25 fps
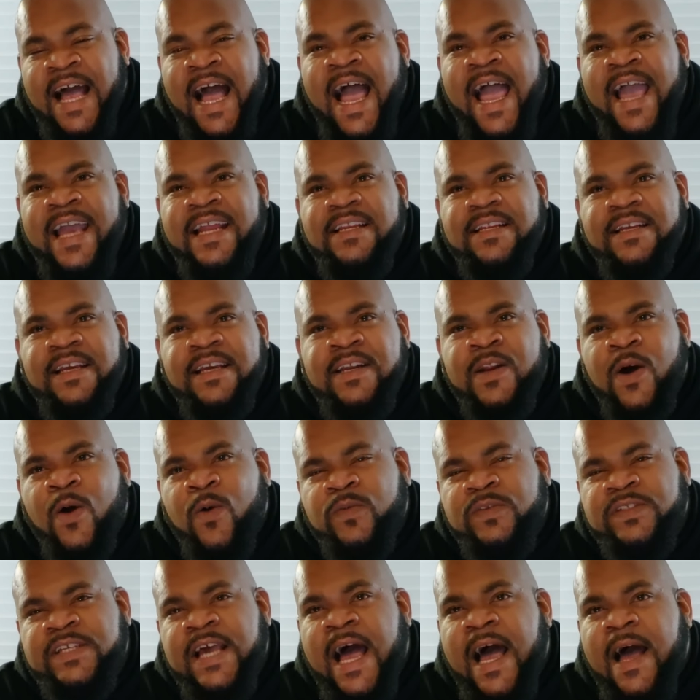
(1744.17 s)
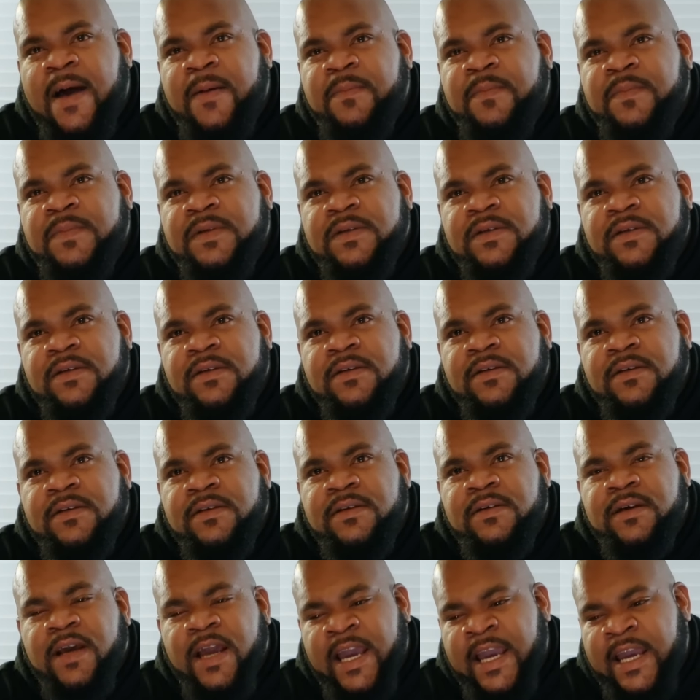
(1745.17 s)
hot and on top,
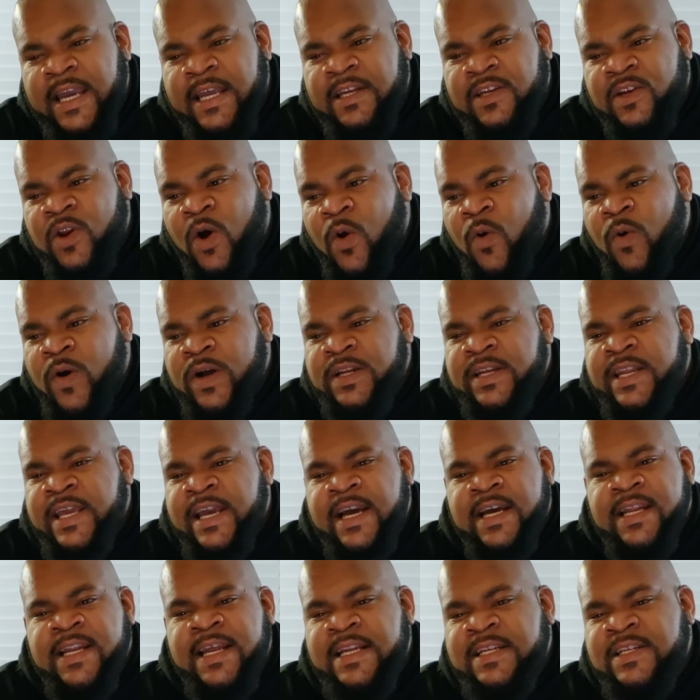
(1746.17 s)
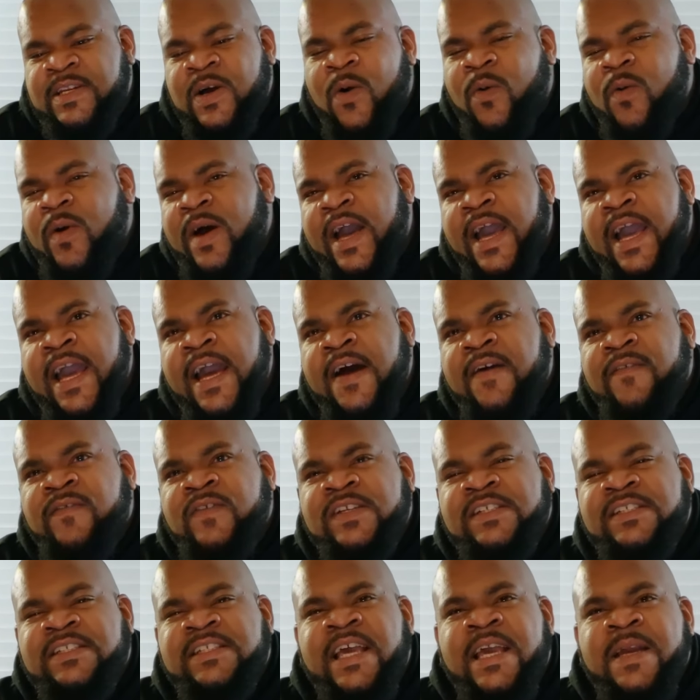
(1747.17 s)
and know a nigga that don't have
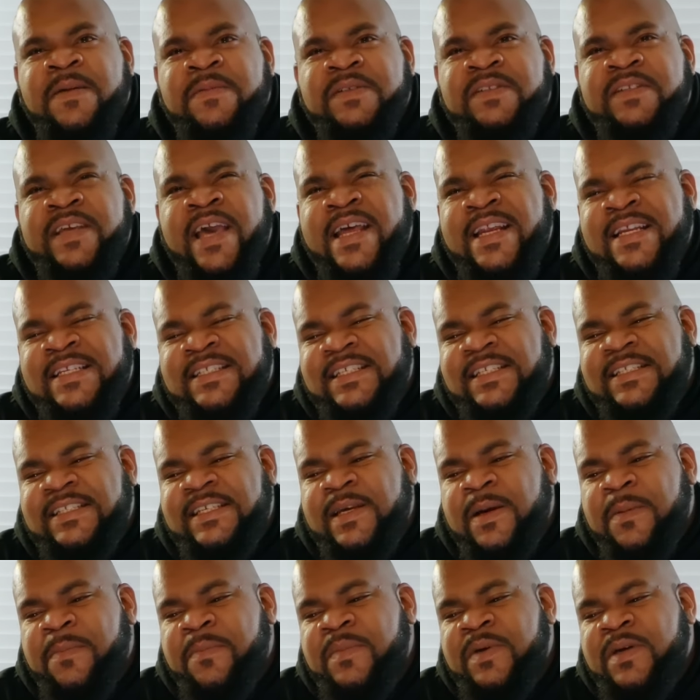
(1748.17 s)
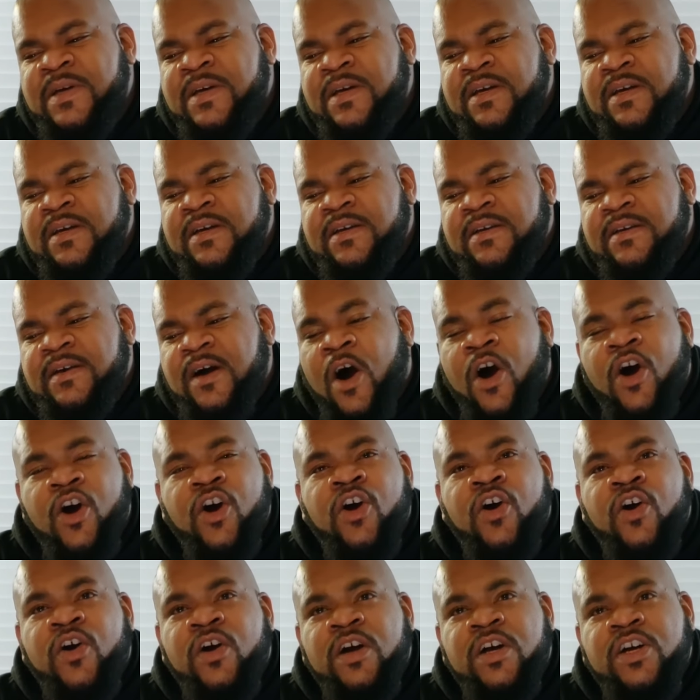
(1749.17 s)
the same status as him or
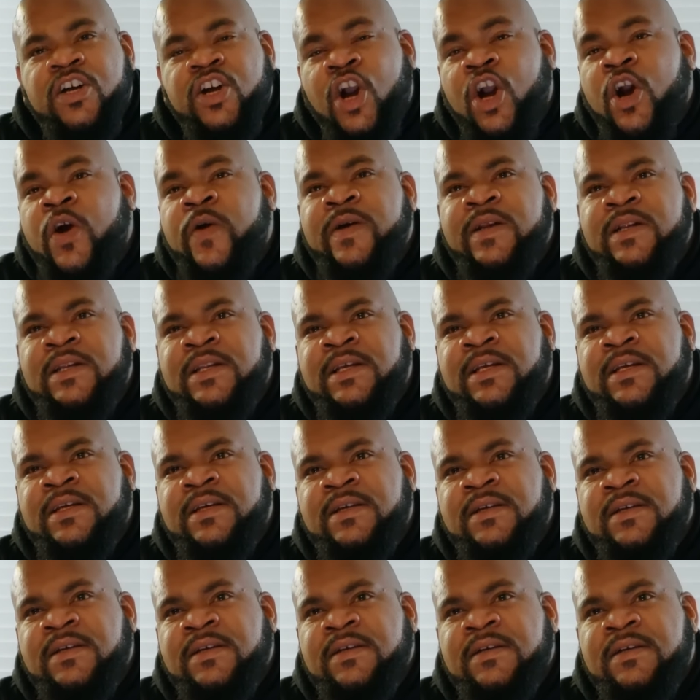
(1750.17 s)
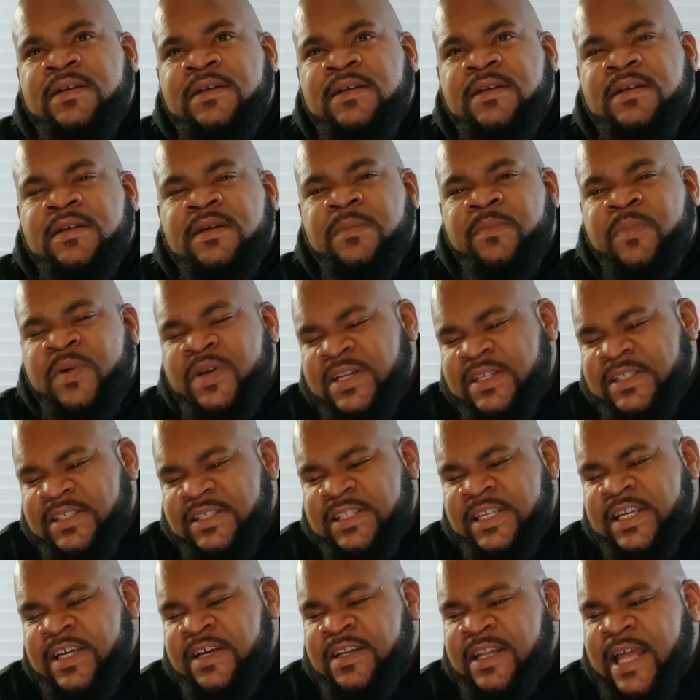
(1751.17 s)
her currently, but it
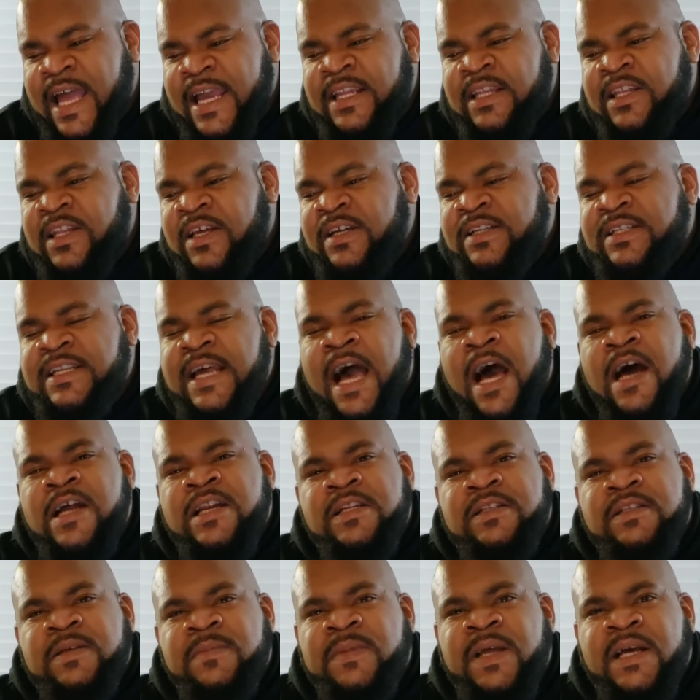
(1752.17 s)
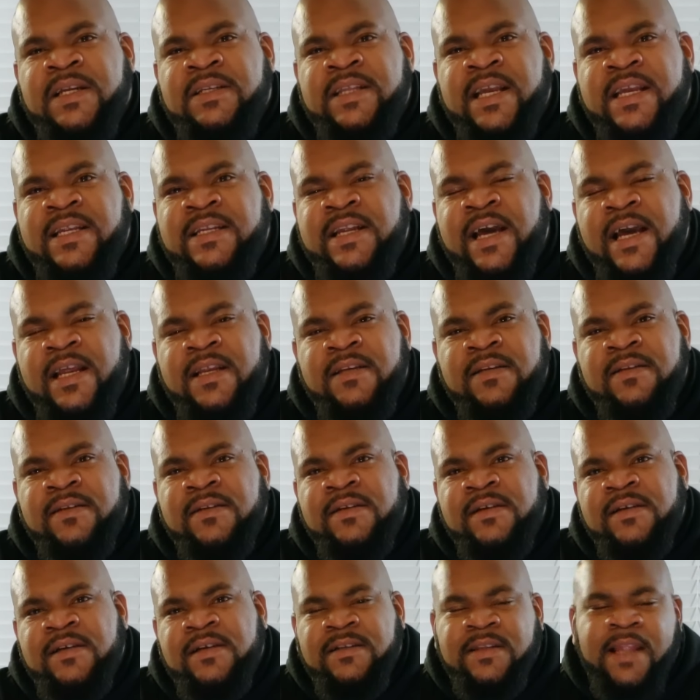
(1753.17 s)
still like look down at them like they nothing.
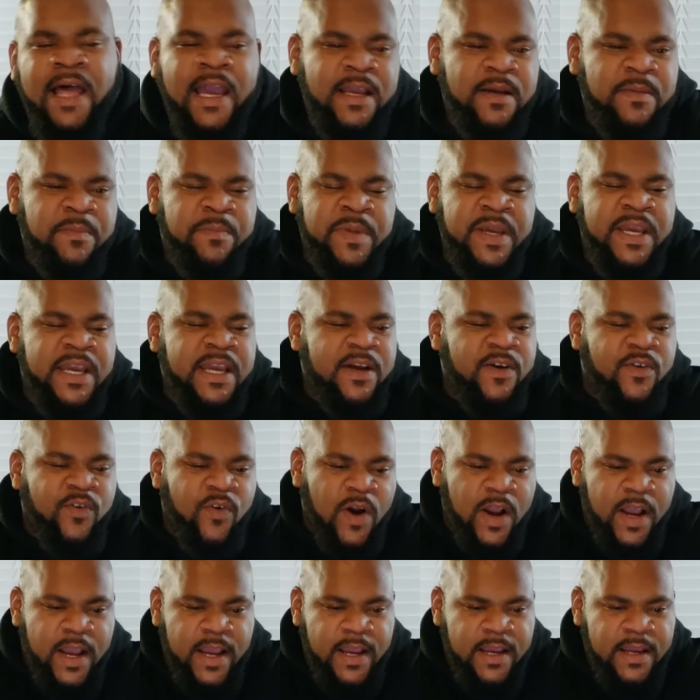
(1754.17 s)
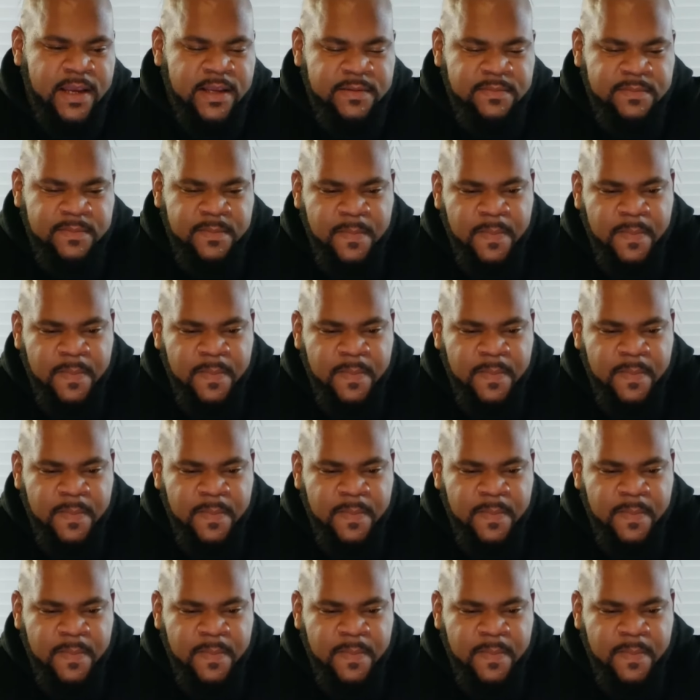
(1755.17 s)
Like me and Grind,